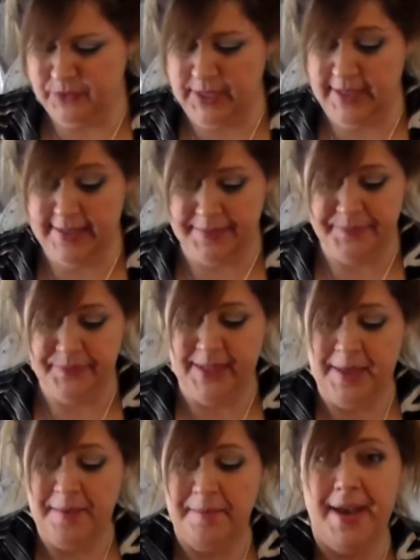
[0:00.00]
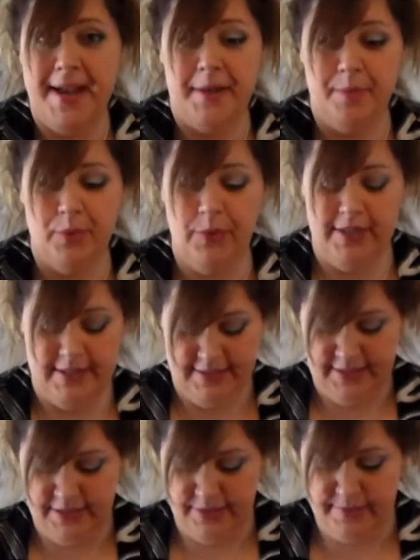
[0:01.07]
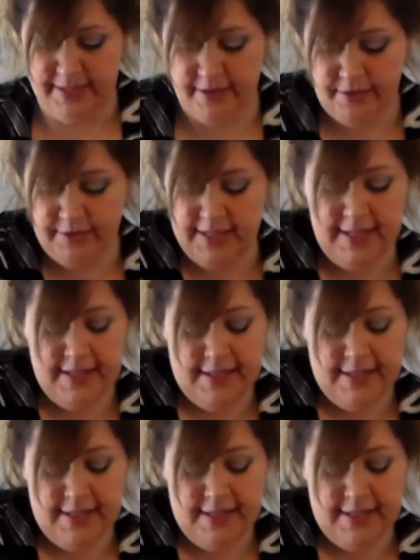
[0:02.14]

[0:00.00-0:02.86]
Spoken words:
Okay, pot number 1, here we go.